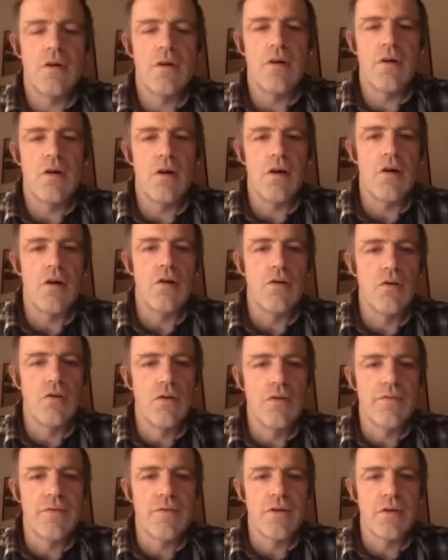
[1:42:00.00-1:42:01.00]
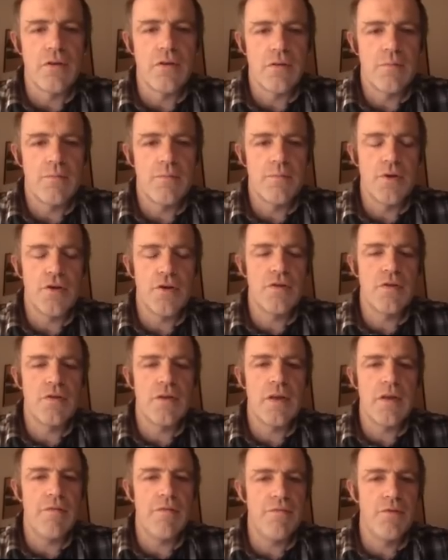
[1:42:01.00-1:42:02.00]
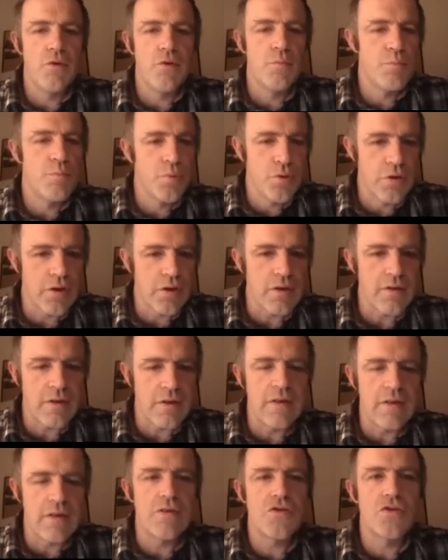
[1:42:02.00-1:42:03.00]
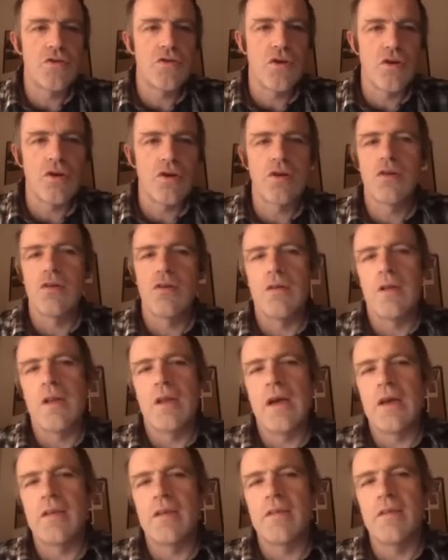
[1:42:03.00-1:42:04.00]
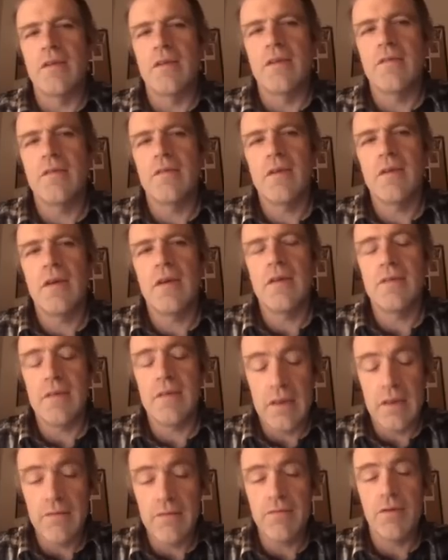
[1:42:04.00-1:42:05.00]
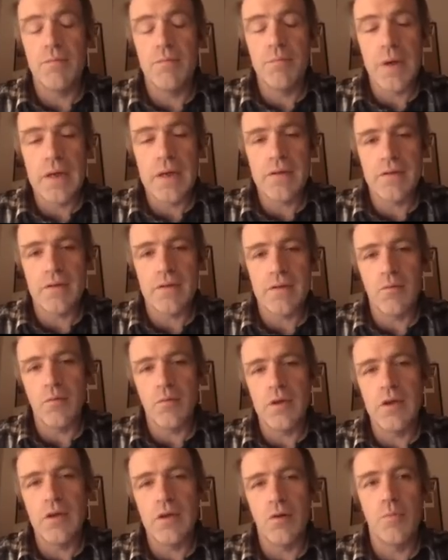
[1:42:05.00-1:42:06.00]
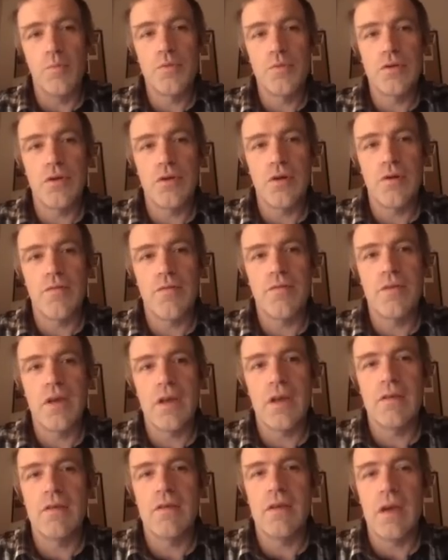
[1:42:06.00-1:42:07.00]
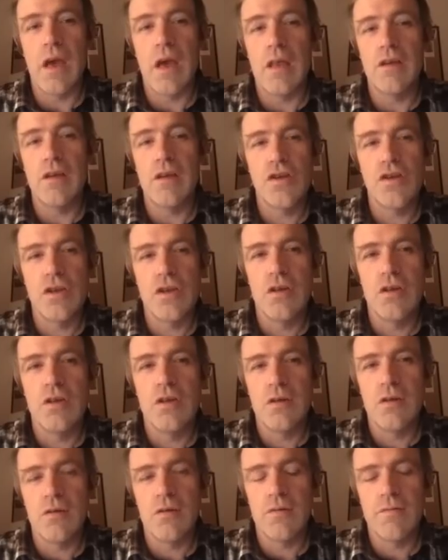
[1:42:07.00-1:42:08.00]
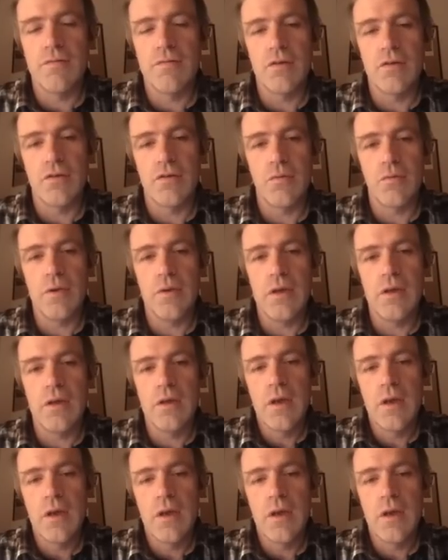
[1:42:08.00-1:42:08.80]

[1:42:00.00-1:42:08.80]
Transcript: all over, but if you put it in a circle like this, it's even better. We observed that the energy of the tree,